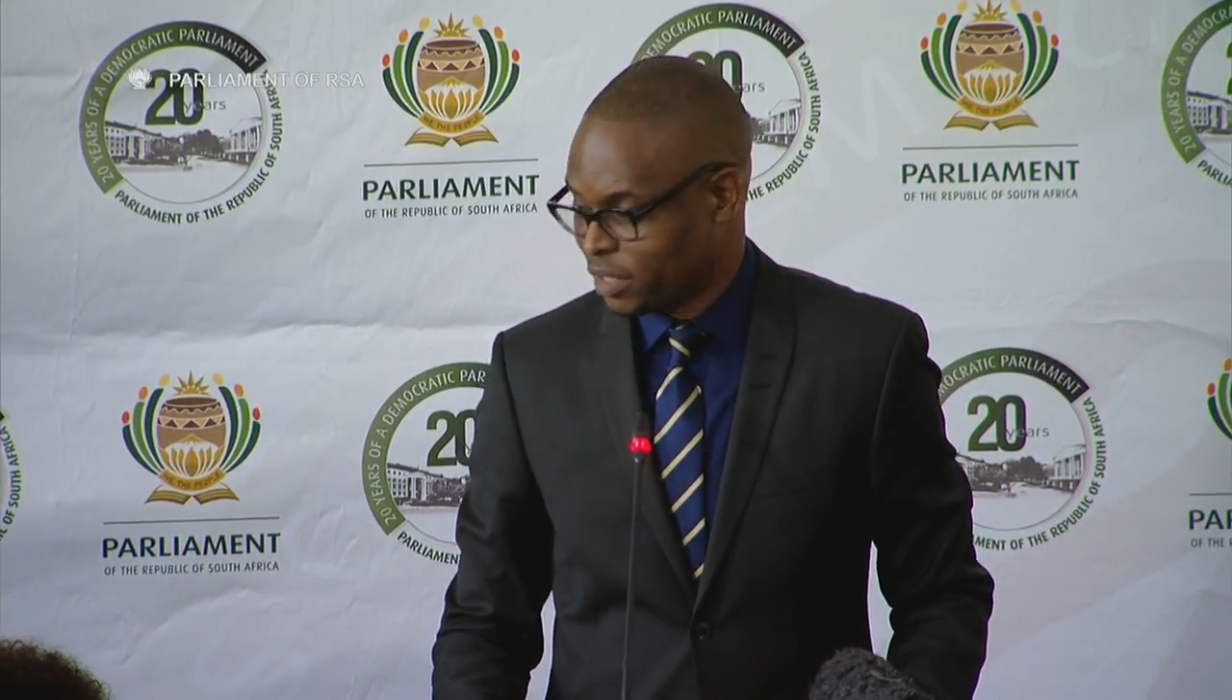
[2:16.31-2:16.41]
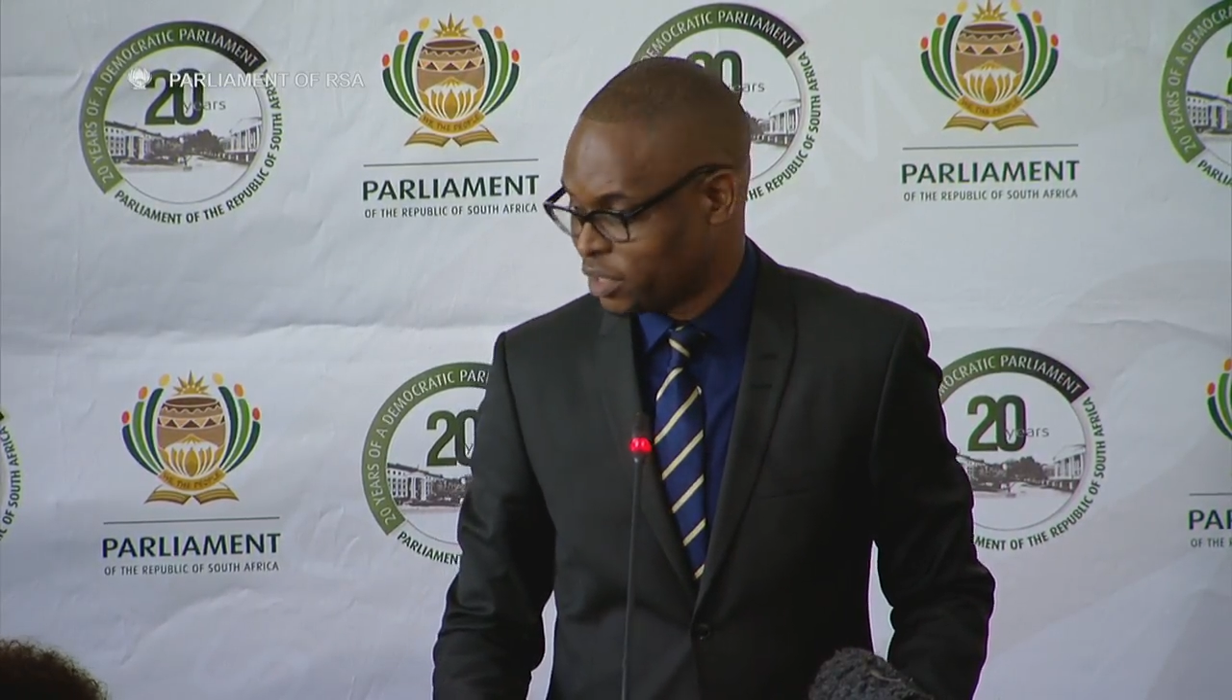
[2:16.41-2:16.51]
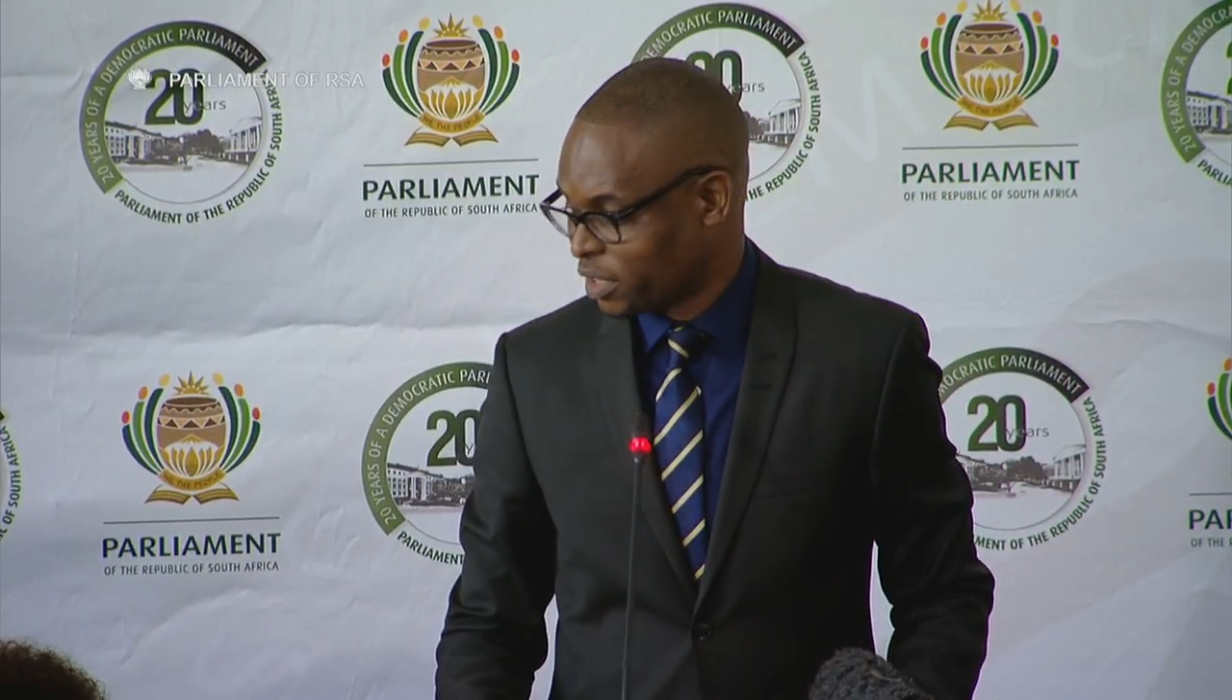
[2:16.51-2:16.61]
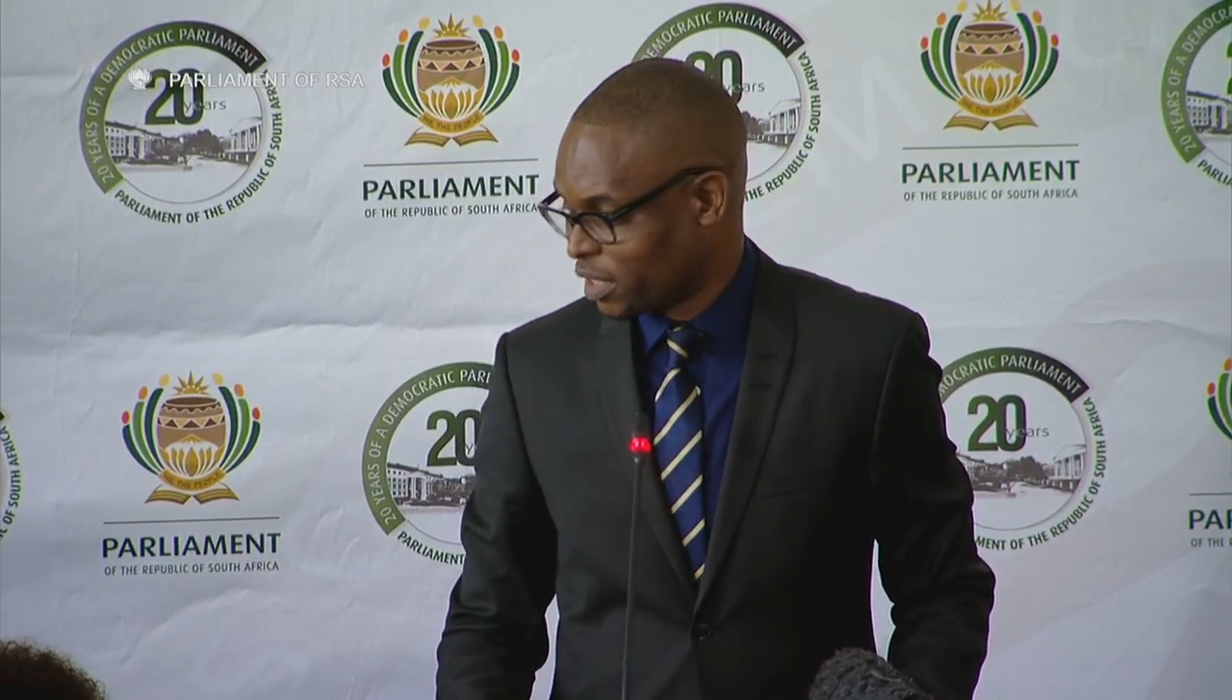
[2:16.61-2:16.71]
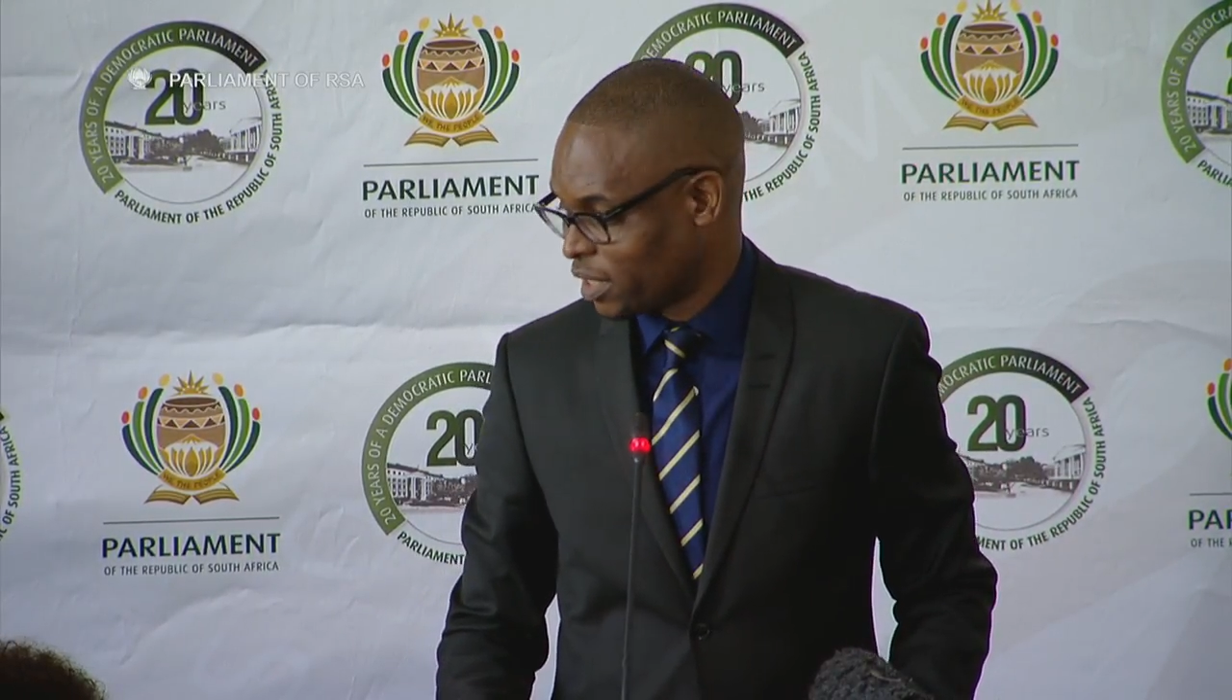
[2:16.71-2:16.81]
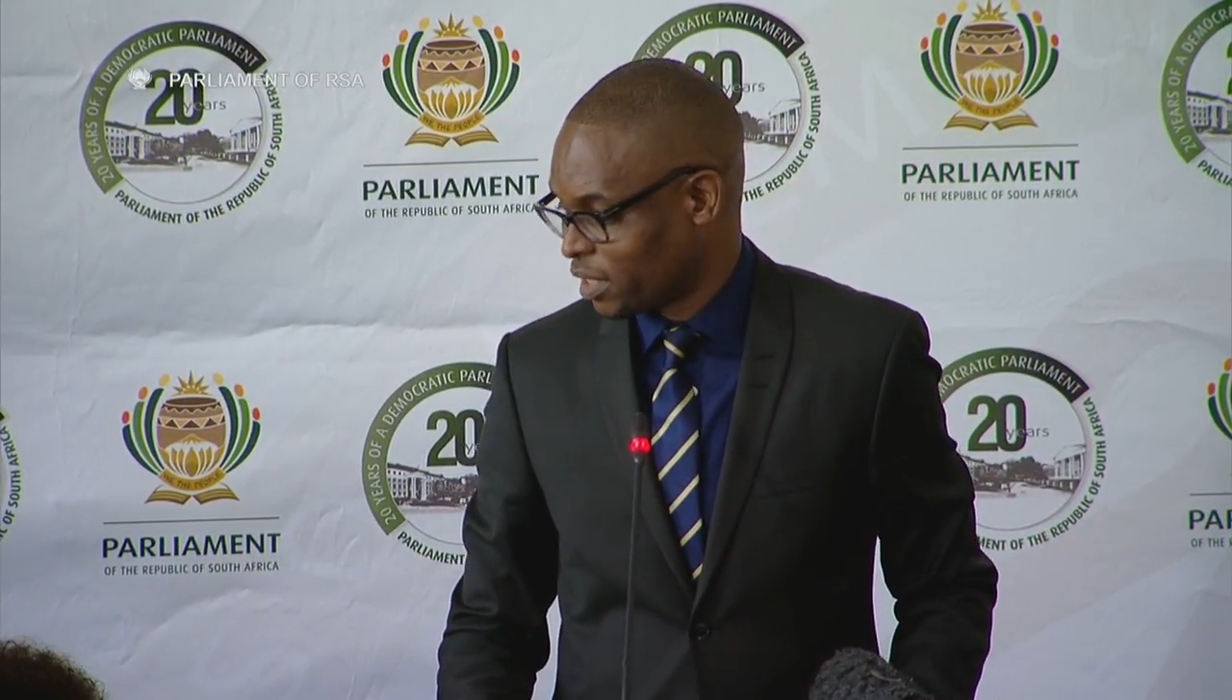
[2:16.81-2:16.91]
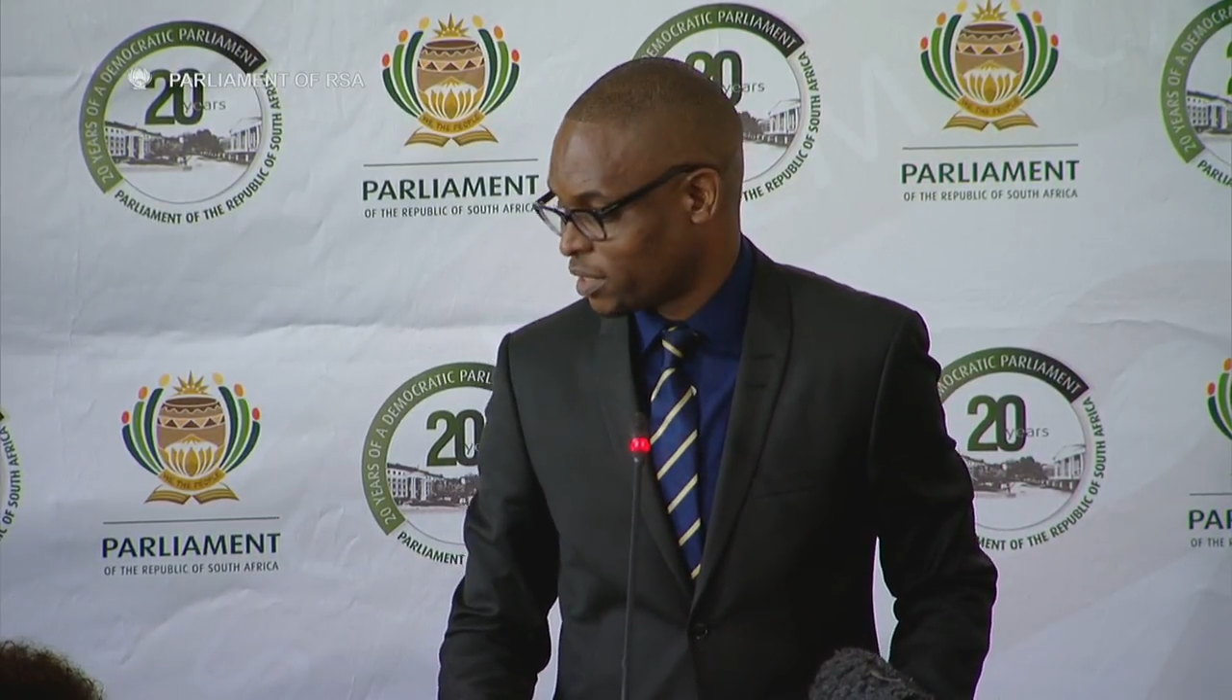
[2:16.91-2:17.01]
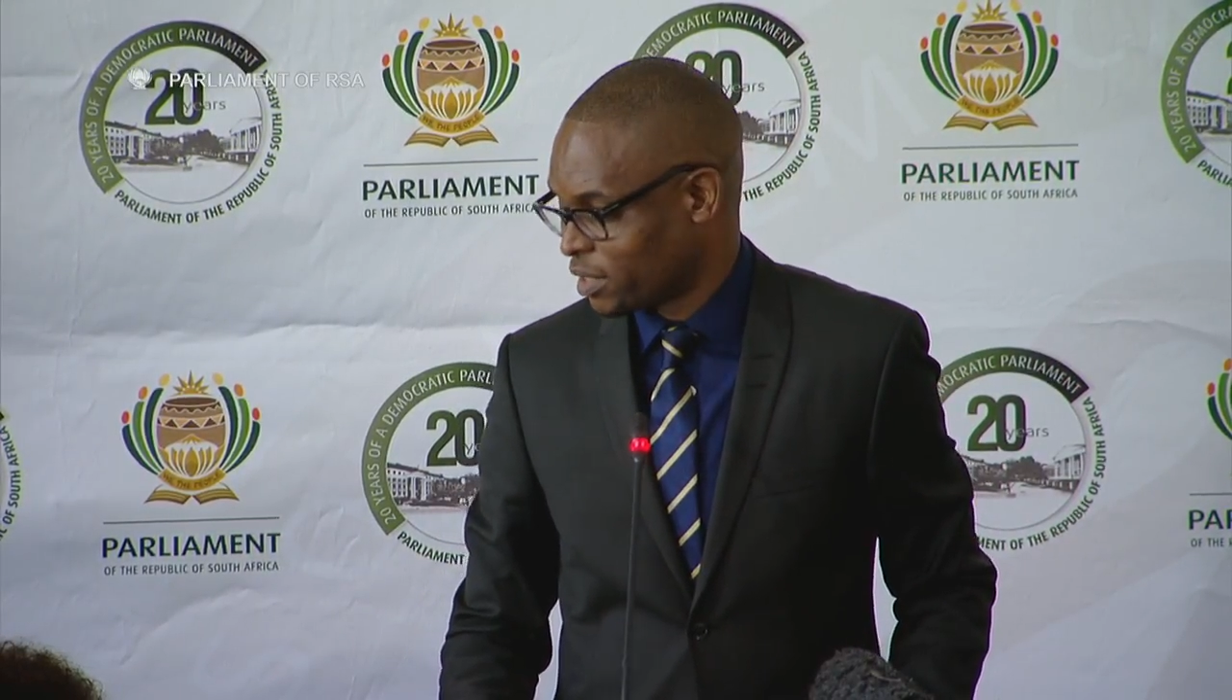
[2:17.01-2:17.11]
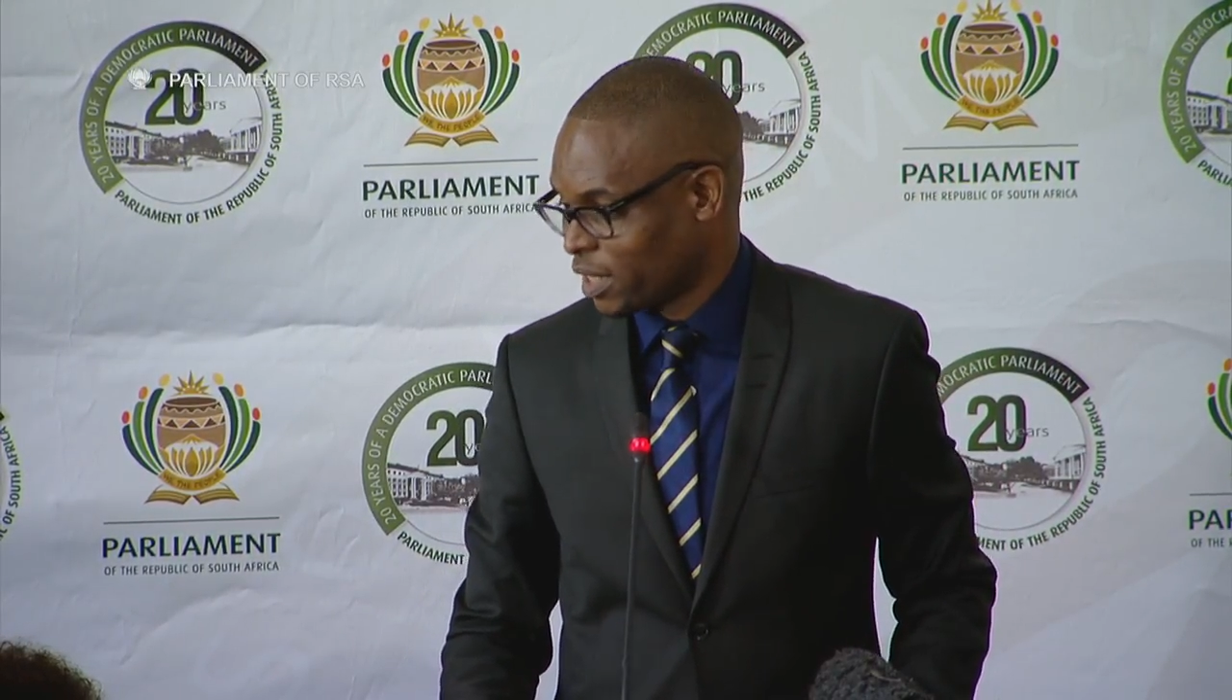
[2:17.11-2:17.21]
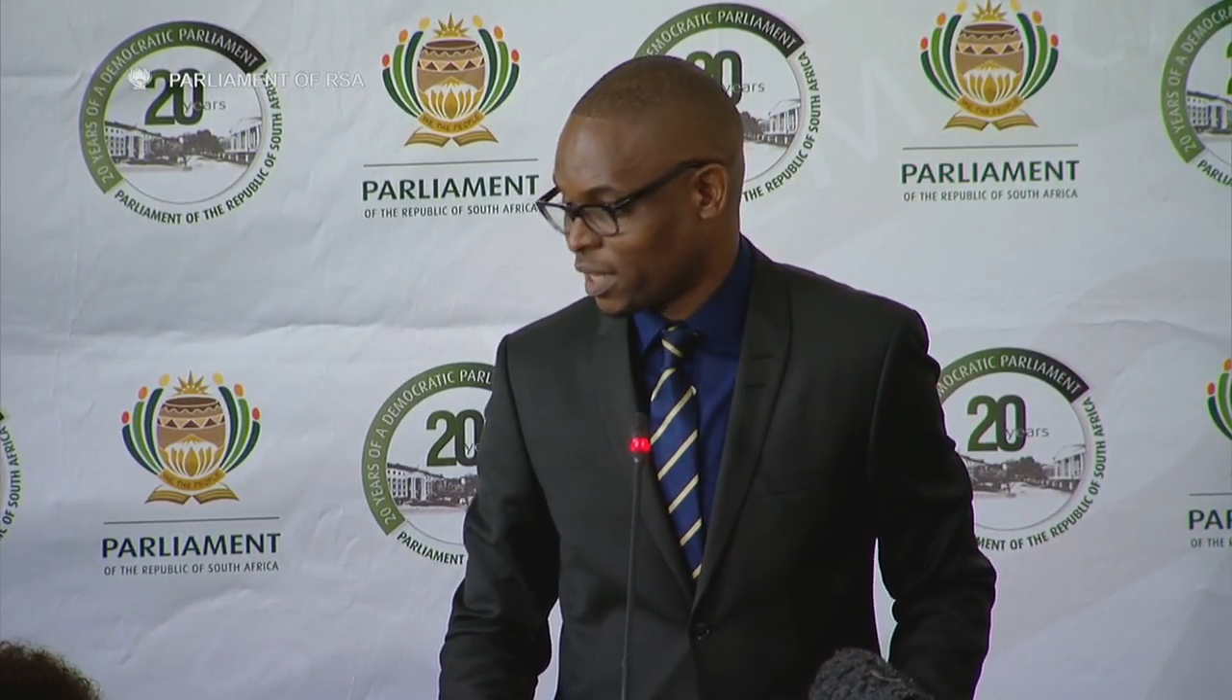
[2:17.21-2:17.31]
She
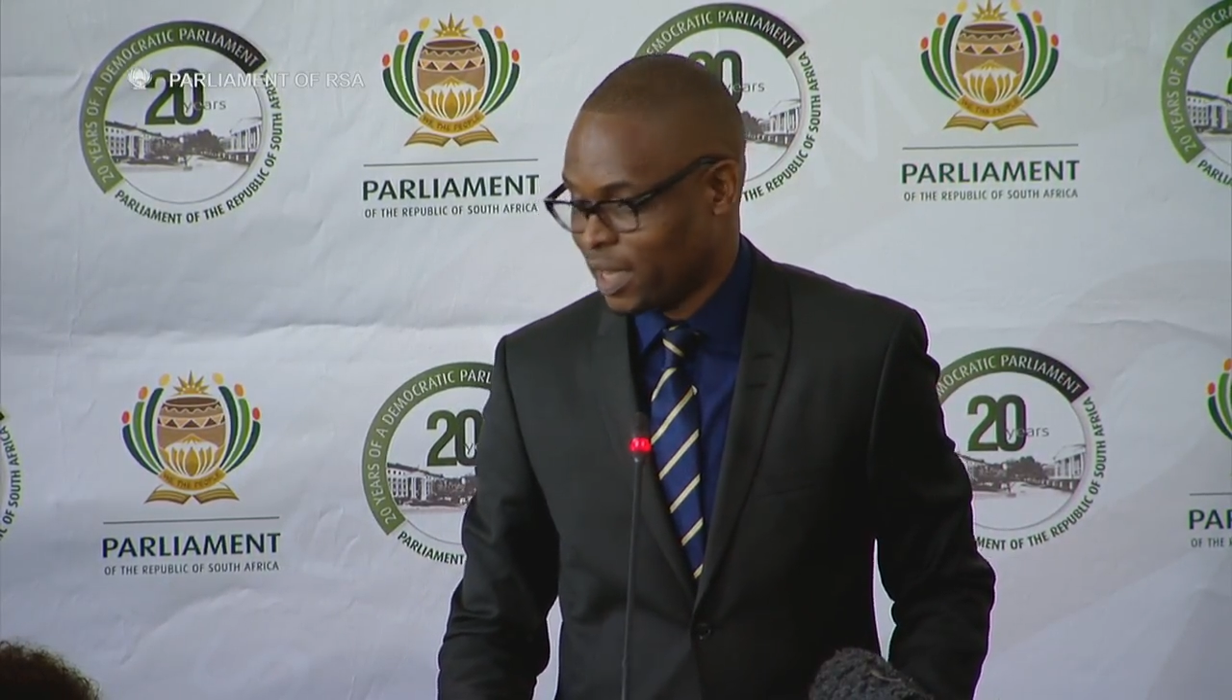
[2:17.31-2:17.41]
is